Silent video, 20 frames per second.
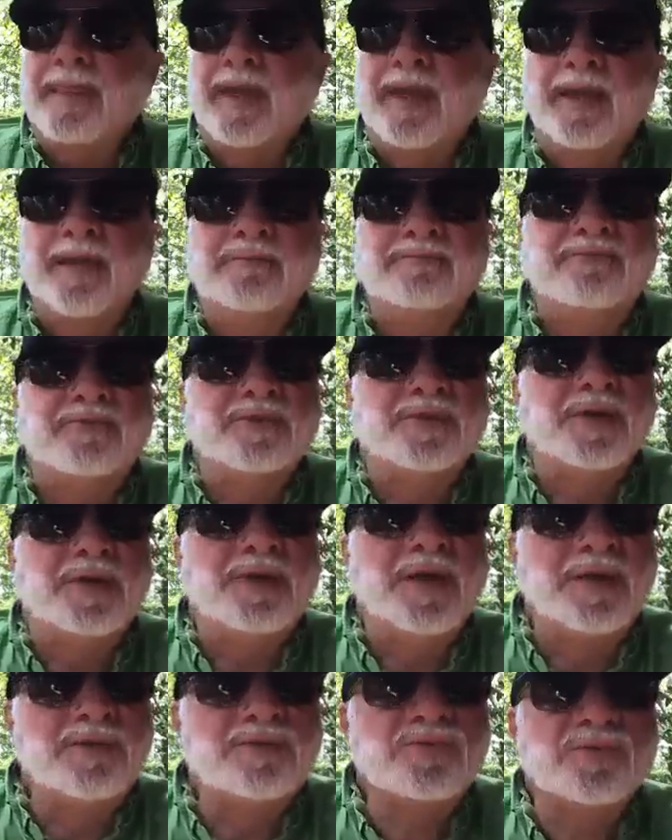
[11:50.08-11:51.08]
and for the
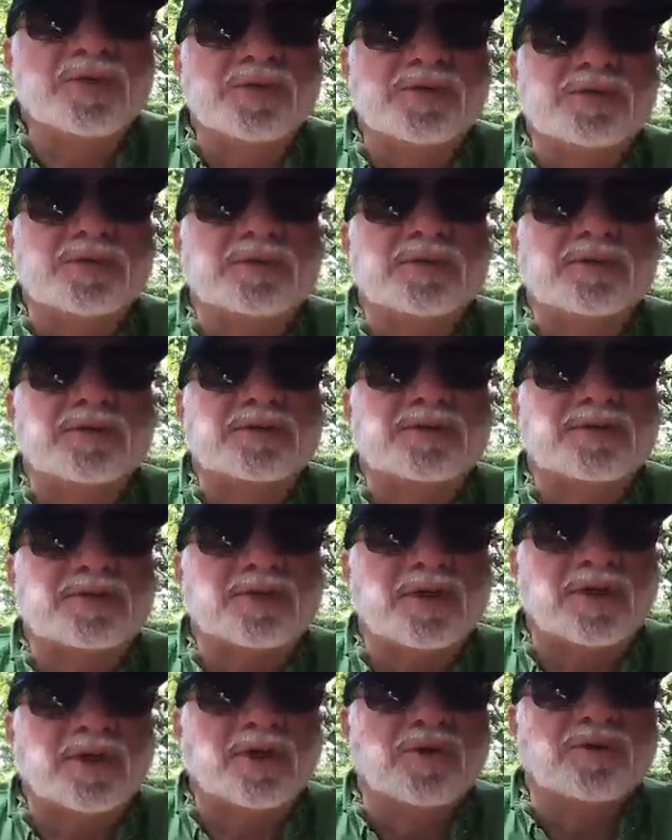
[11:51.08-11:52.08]
country's
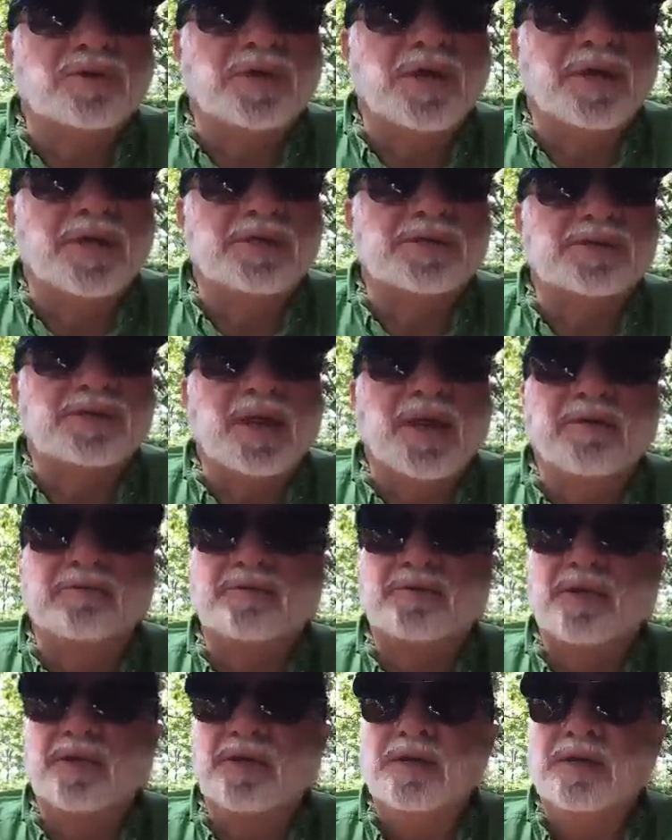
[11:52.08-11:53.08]
security and
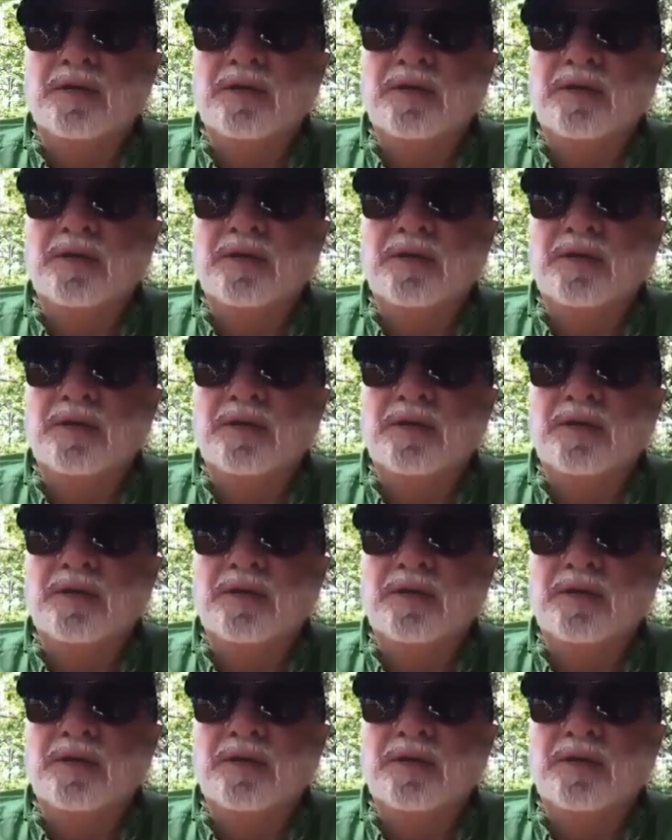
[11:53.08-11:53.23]
safety.